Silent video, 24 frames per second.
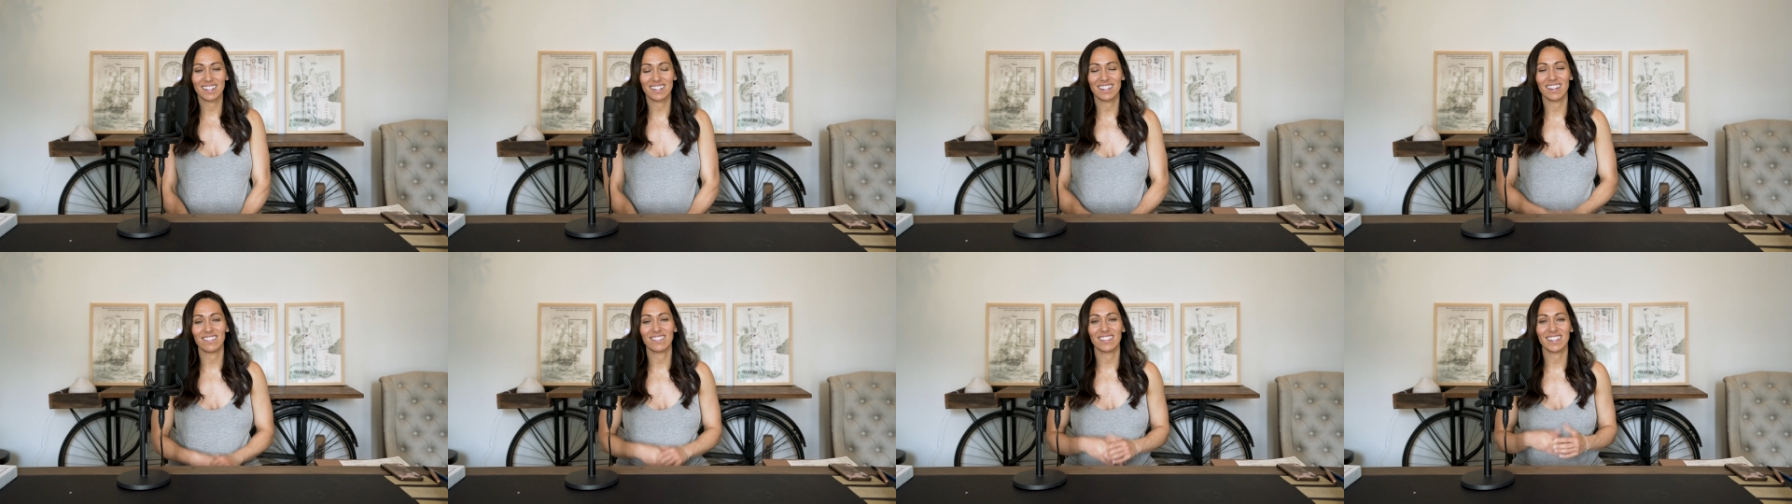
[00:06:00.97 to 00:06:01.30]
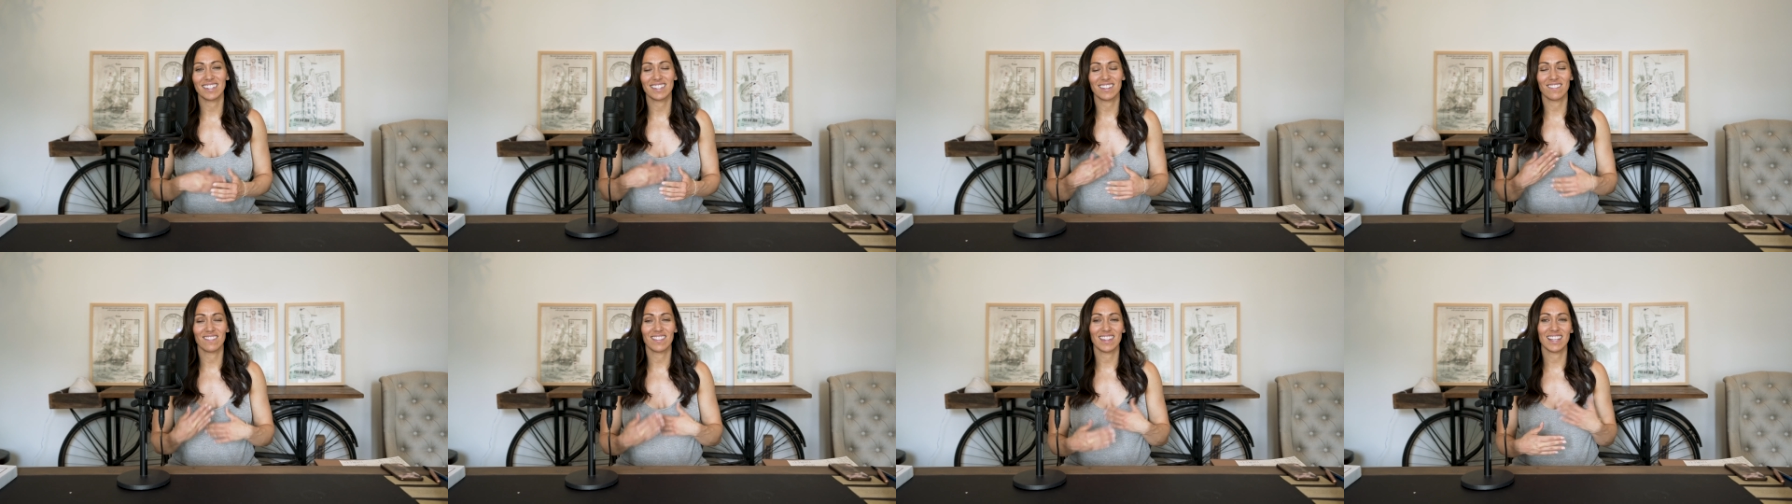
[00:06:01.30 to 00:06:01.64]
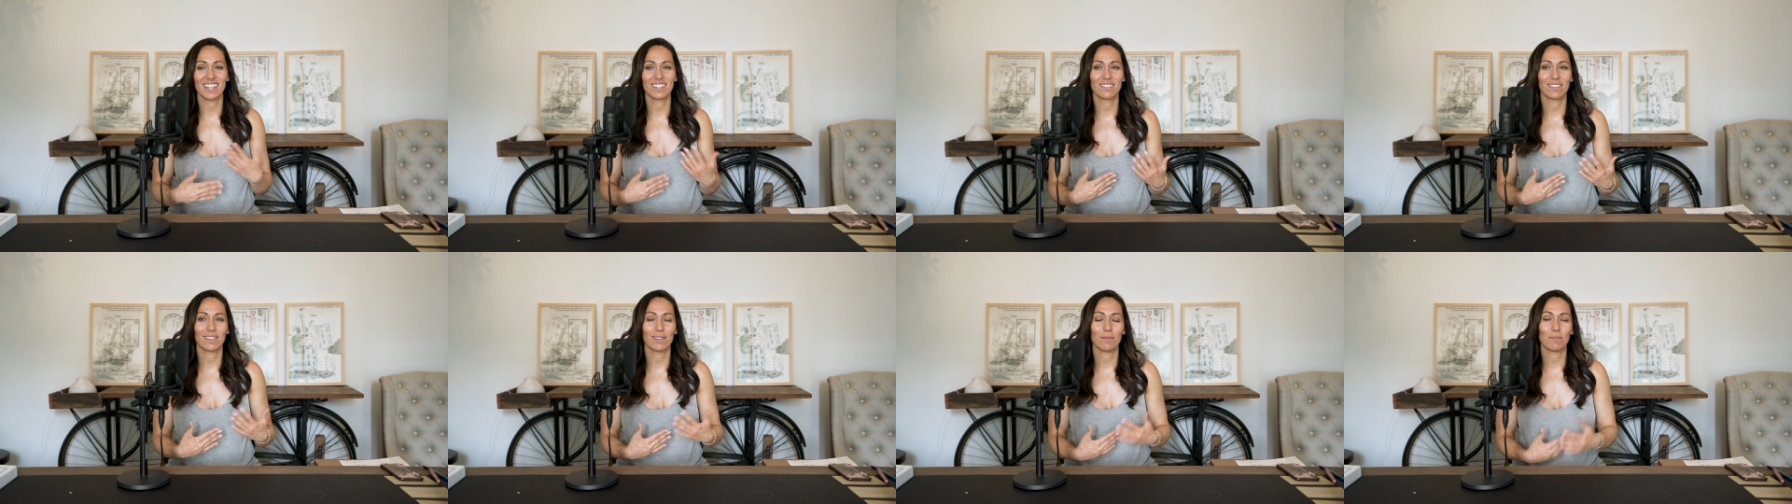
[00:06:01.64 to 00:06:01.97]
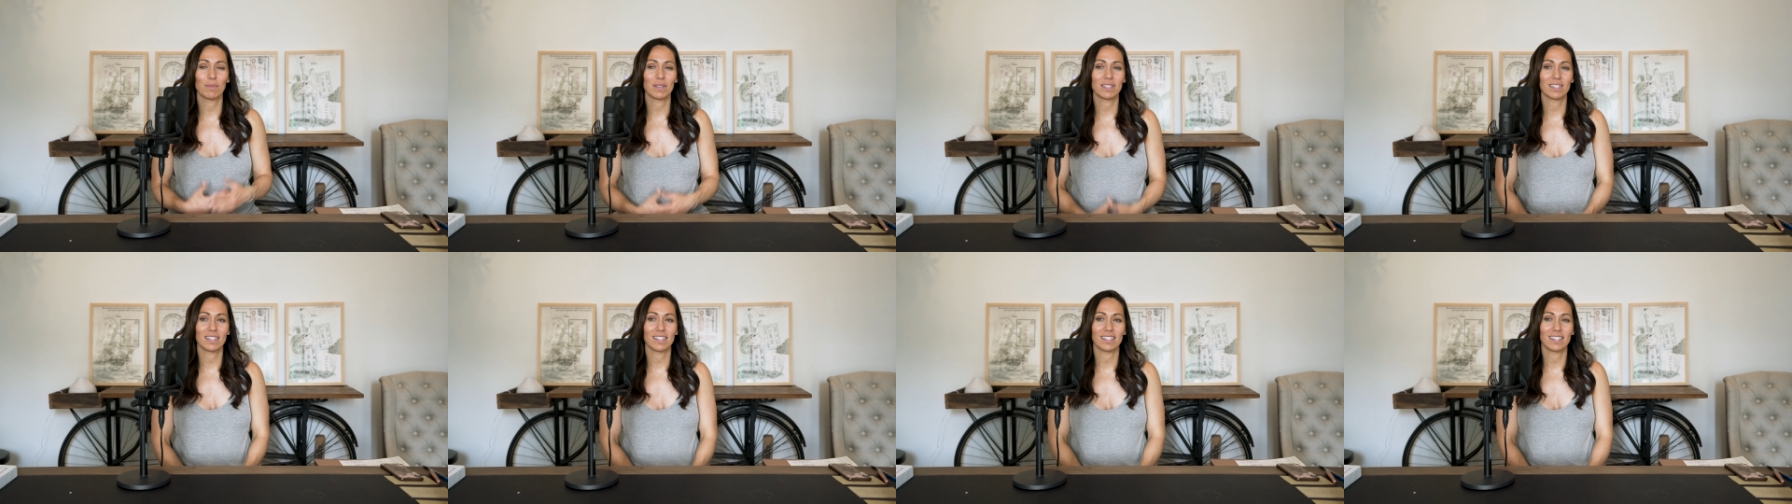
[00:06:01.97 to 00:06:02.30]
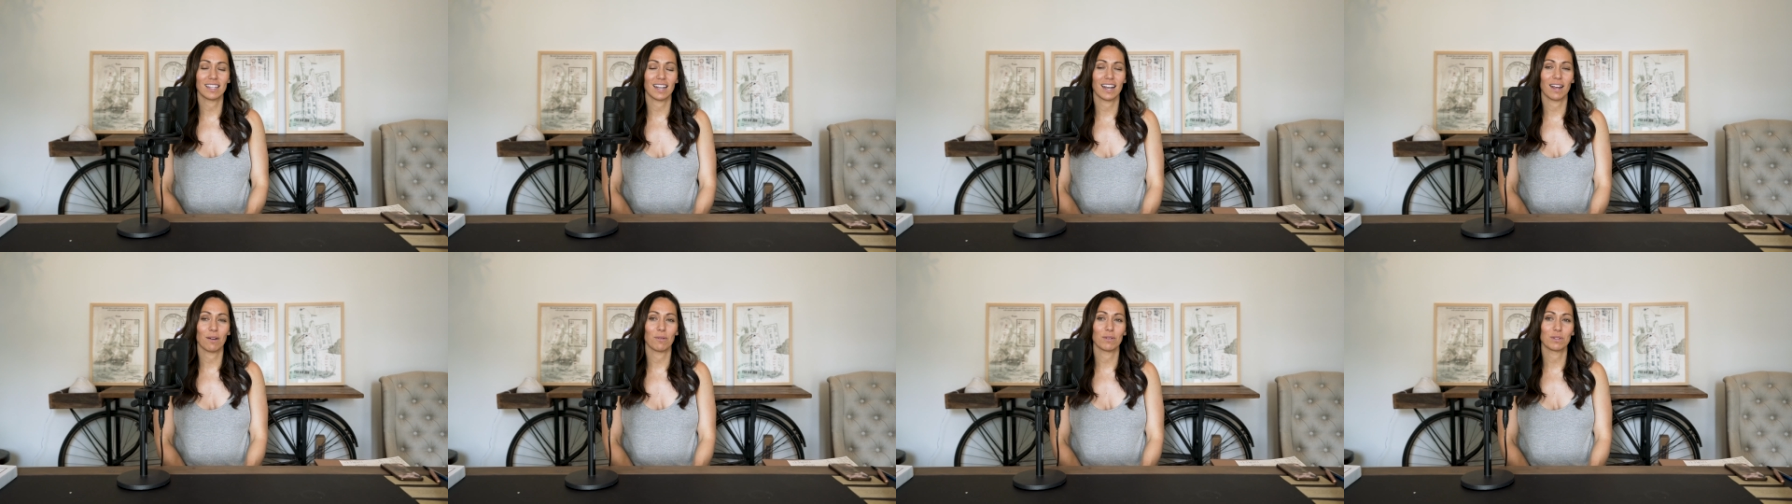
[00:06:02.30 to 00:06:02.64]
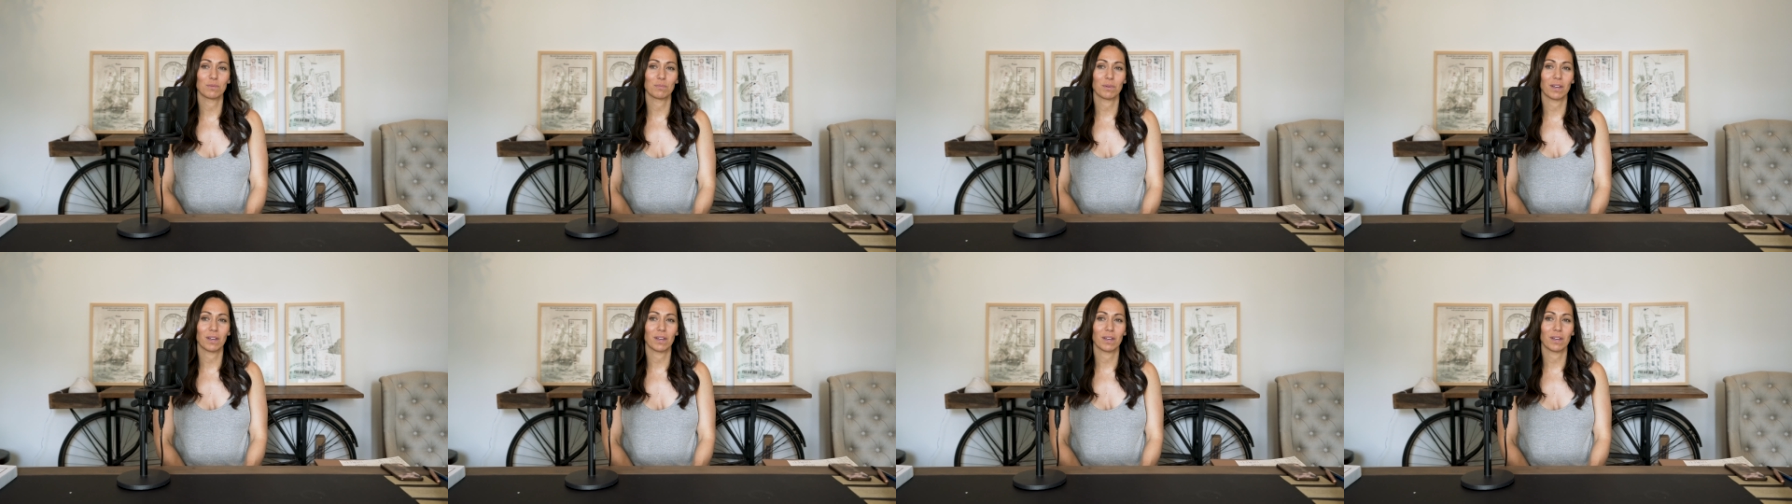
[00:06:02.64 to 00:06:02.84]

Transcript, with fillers: are definitely some things with the business that I was